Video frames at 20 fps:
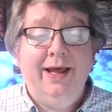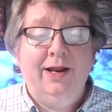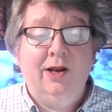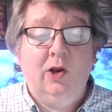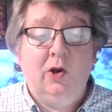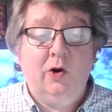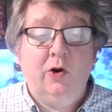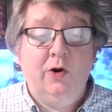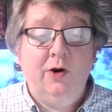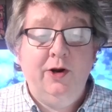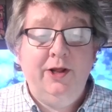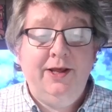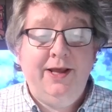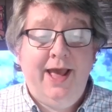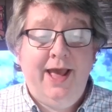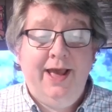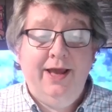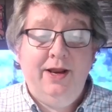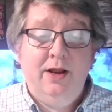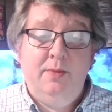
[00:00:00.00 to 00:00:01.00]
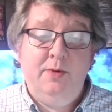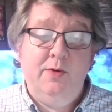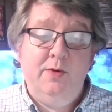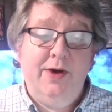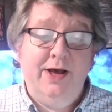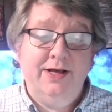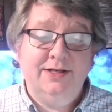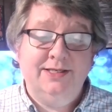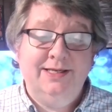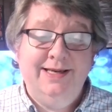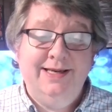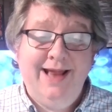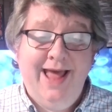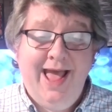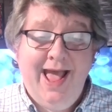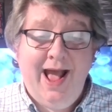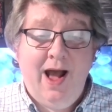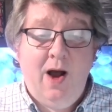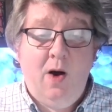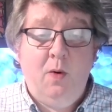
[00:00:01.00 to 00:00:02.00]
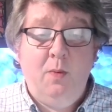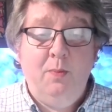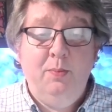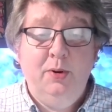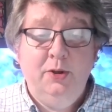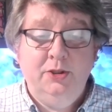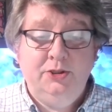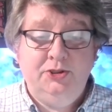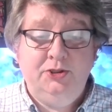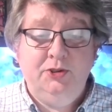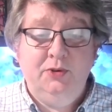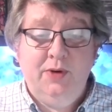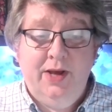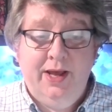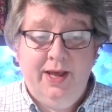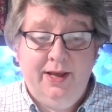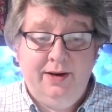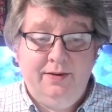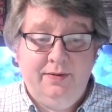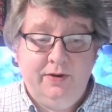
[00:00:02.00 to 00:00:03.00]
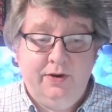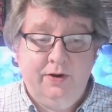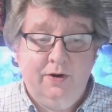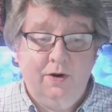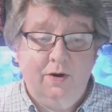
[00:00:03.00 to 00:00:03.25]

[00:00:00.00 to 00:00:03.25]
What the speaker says: and learning AWS now puts you ahead of the